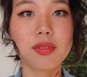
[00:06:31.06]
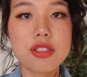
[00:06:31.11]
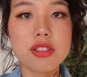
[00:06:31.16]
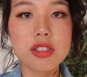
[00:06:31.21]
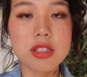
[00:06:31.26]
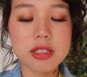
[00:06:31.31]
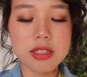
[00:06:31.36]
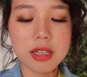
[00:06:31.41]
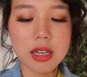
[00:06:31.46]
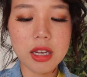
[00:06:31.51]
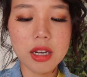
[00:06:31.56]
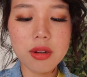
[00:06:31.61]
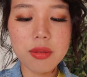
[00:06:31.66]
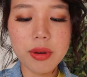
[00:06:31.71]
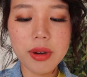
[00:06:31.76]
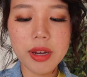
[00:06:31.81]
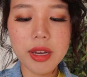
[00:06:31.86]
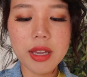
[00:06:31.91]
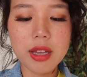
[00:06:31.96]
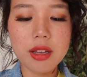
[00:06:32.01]
She's kind of
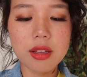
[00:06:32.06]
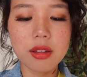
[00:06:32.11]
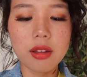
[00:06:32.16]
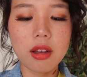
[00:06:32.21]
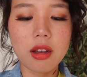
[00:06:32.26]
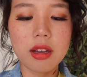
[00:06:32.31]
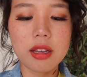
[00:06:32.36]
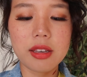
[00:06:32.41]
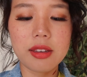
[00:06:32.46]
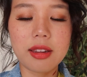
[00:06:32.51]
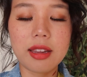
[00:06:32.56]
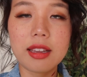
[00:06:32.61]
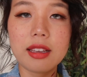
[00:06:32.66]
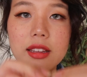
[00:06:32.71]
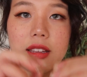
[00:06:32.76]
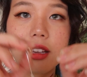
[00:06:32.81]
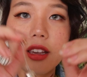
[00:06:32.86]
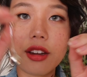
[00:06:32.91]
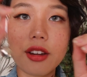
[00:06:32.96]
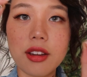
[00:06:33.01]
wearing long
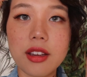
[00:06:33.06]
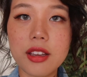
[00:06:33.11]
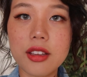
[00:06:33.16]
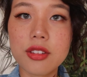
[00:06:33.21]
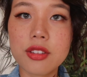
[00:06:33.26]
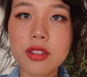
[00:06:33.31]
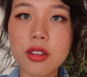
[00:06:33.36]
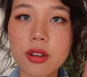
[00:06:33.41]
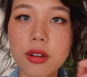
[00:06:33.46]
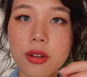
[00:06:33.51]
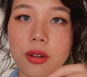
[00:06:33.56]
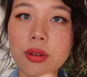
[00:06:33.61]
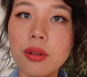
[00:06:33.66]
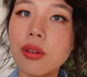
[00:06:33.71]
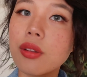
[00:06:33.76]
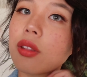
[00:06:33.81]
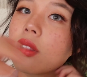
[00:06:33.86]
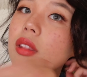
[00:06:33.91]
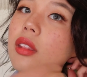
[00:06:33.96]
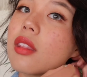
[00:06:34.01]
dangly earrings,
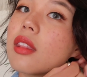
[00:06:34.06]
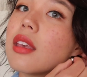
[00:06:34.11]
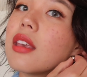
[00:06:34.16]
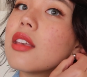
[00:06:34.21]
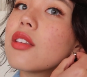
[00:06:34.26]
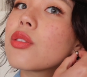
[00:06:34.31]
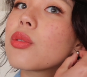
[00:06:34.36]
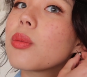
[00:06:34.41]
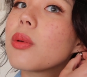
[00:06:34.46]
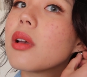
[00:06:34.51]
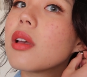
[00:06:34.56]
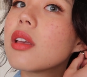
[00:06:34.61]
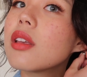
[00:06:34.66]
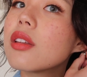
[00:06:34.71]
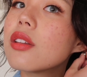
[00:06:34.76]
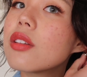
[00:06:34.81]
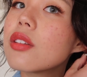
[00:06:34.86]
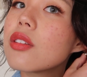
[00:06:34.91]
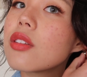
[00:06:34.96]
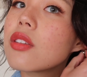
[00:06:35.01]
so these
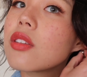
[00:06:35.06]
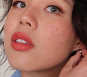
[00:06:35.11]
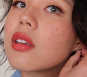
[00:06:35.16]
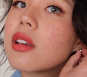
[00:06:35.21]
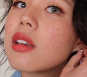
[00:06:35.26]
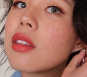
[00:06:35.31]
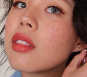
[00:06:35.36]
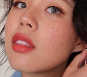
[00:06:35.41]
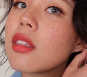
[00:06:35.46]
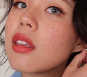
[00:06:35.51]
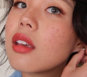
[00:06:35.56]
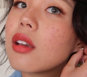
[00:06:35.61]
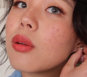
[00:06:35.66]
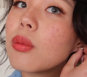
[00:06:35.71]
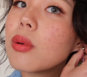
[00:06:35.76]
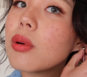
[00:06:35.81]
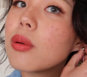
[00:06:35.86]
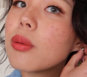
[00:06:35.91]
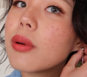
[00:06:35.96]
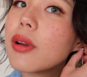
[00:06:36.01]
ones I think
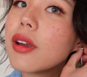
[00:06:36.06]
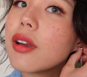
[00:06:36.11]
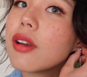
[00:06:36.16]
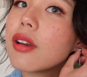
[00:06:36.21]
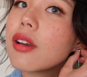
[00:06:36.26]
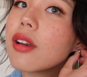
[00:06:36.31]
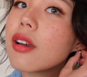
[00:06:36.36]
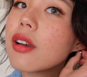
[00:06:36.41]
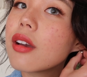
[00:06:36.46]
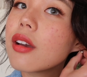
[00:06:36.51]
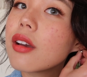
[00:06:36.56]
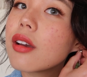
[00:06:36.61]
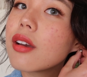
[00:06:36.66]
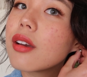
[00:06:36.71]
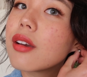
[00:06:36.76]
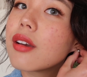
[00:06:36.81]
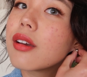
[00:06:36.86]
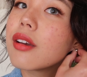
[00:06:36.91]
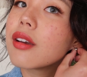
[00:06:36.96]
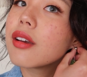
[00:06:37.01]
will work.
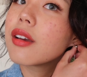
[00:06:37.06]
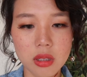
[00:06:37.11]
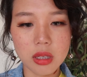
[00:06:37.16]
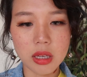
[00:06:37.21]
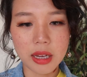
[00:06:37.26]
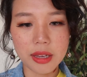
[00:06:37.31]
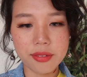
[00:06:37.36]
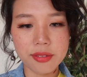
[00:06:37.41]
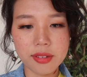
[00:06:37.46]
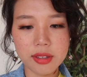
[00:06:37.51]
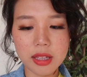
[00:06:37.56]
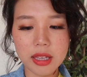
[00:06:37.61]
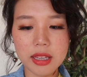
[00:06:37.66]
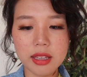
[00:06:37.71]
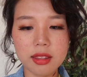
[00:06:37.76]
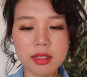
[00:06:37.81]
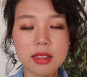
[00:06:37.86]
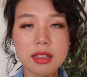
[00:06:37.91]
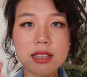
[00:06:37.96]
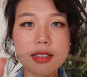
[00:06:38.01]
I feel
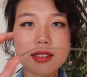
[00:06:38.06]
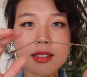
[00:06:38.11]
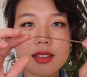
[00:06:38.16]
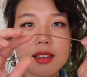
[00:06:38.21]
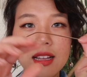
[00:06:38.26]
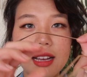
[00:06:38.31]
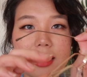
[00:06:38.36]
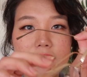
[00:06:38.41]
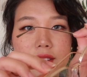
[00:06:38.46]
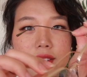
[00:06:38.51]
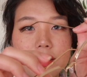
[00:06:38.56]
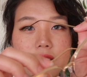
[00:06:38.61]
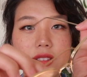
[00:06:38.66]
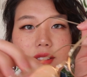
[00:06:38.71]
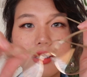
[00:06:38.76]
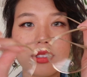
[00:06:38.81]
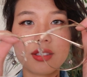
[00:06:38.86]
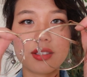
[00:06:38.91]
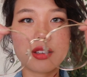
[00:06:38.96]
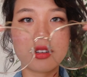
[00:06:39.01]
like these
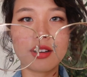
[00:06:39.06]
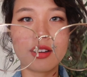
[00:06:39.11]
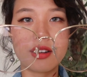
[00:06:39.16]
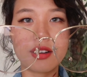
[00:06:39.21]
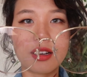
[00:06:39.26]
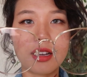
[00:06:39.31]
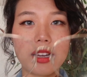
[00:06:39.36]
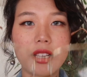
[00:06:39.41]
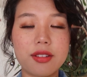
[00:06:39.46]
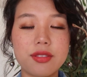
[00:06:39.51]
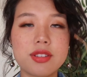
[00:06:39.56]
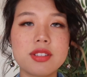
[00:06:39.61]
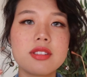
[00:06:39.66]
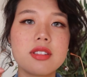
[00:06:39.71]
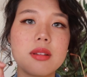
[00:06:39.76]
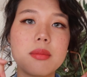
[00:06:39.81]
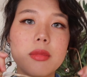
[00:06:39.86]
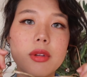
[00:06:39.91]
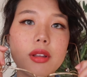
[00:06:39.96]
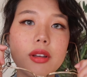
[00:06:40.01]
glasses are kind of
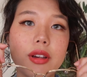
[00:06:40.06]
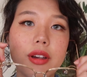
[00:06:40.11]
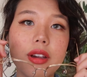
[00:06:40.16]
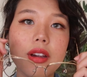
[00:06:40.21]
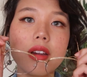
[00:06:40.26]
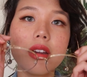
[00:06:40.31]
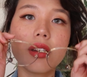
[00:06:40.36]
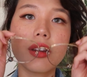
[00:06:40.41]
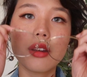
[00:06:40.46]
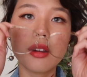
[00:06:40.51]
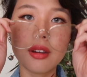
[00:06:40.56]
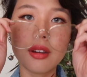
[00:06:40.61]
similar.